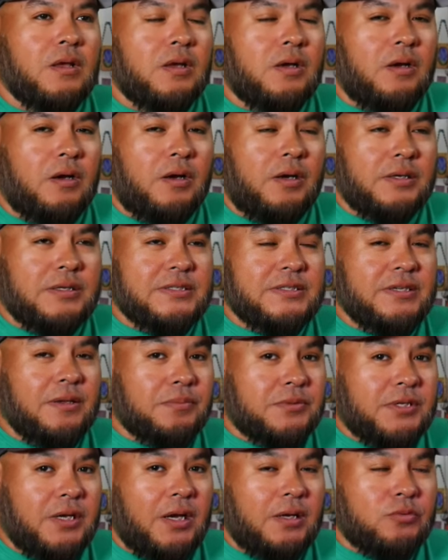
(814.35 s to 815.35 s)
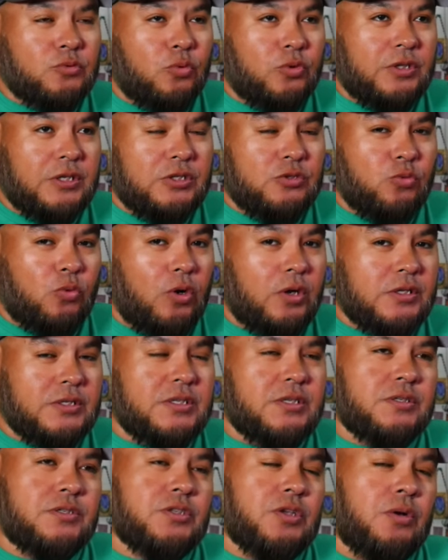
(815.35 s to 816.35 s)
uh, sometimes with these
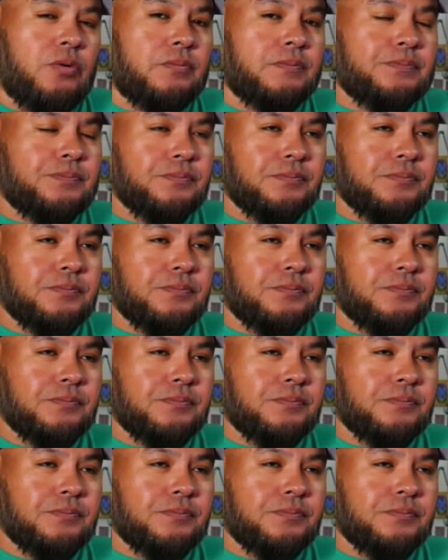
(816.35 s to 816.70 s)
runs. So